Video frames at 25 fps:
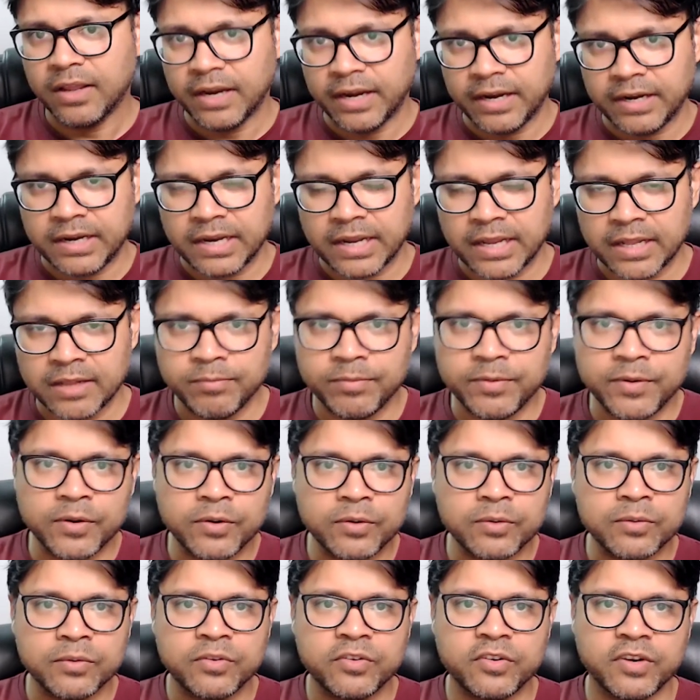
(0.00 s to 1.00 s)
It helps
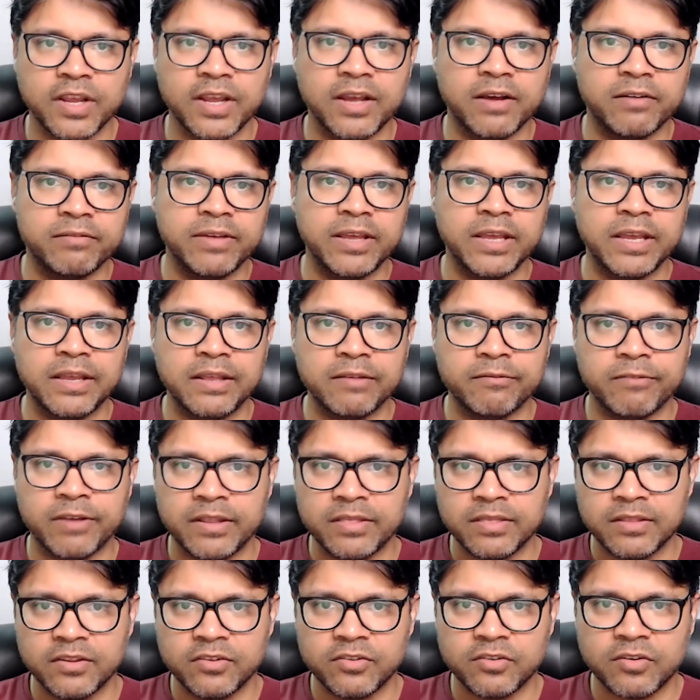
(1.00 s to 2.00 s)
you to stay away
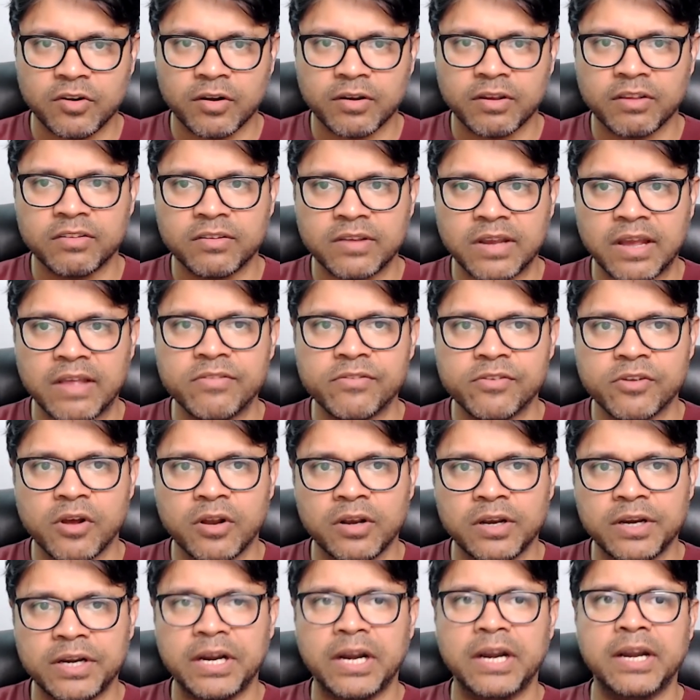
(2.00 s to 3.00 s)
when the stock is
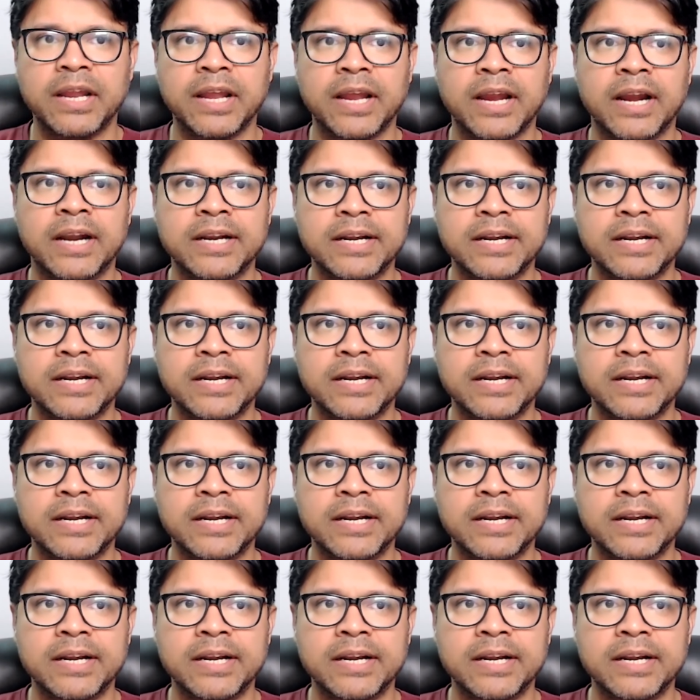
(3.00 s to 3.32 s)
consolidating,